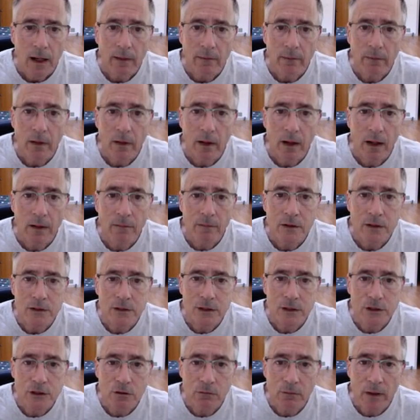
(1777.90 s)
on the
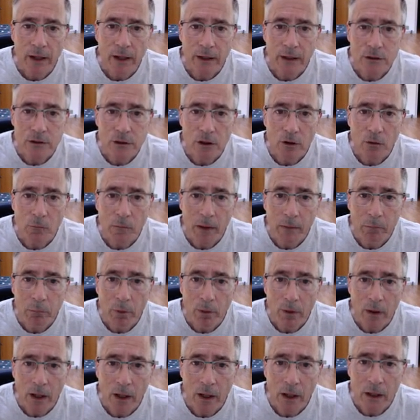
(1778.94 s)
6th rank. So my
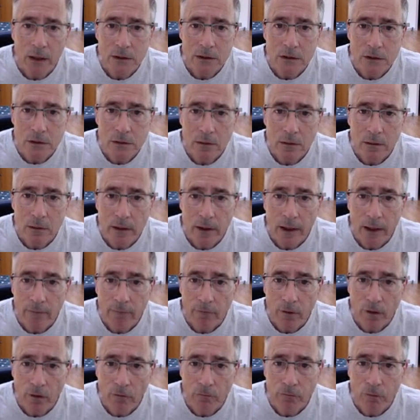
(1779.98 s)
pawns
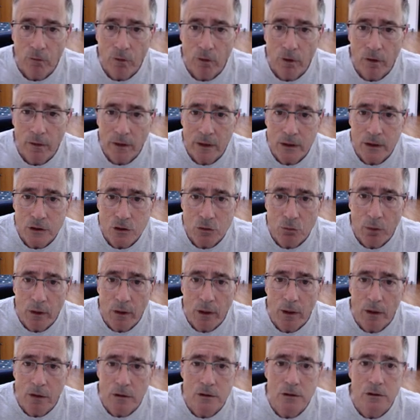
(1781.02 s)
have all 4 of these
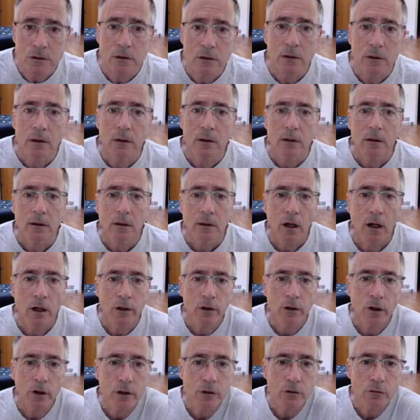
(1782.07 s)
squares
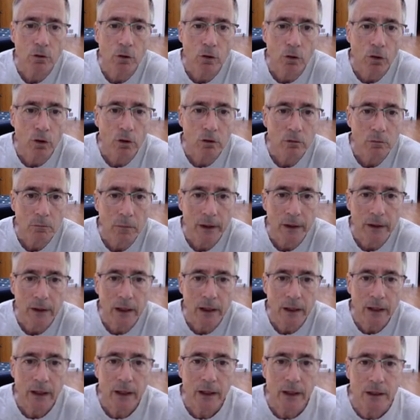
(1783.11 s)
under control. My
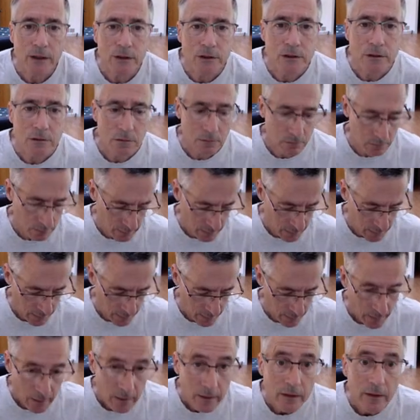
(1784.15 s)
king has
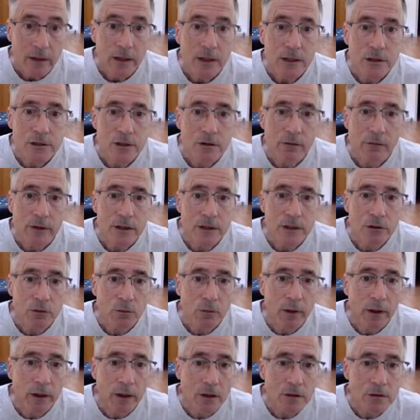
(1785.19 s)
these 3
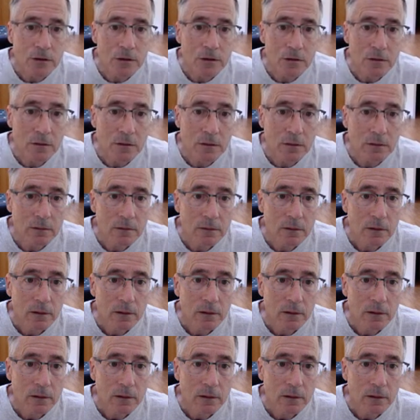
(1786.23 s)
squares,